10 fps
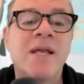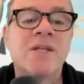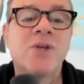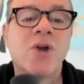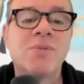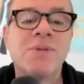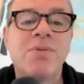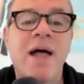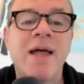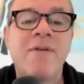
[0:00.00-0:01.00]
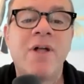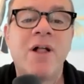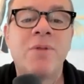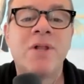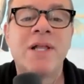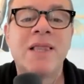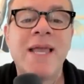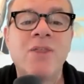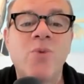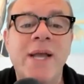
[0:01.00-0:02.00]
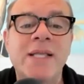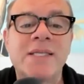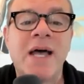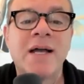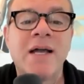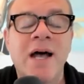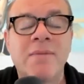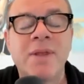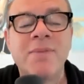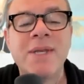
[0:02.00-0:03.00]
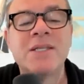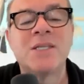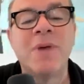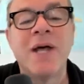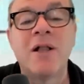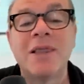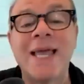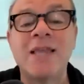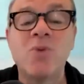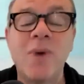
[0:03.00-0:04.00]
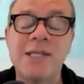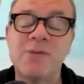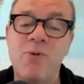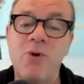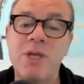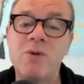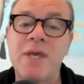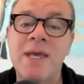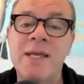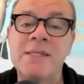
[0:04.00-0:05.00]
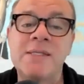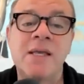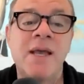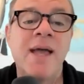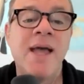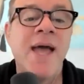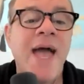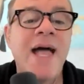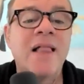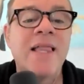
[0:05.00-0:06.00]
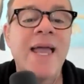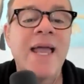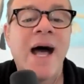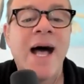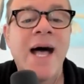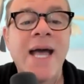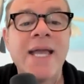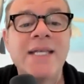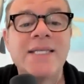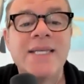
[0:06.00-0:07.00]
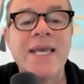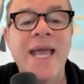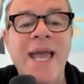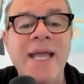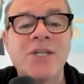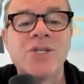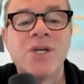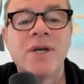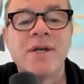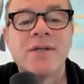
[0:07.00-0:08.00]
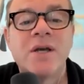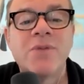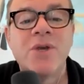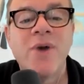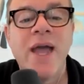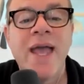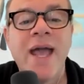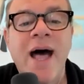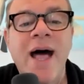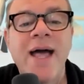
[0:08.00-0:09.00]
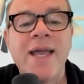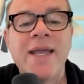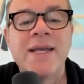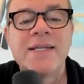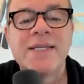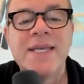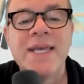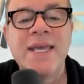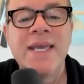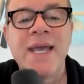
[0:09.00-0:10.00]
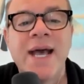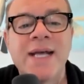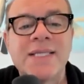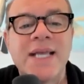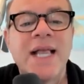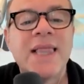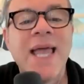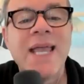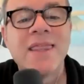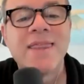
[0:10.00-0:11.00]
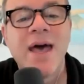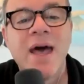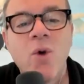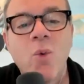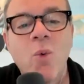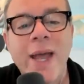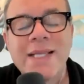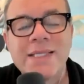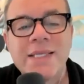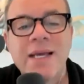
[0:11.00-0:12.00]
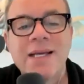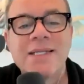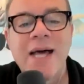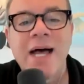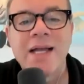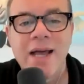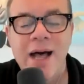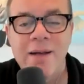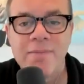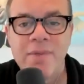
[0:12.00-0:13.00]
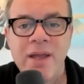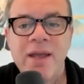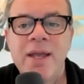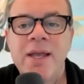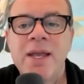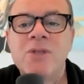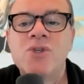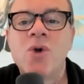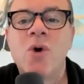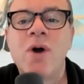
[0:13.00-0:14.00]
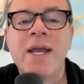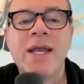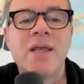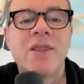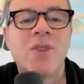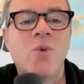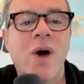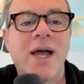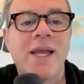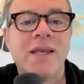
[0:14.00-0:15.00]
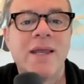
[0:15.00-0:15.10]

Terms apply available at laithwaites.com. Let me spell Laithwaites for you, kids. L A I T H W A I T E S, laithwaites.com. Enjoy the wine.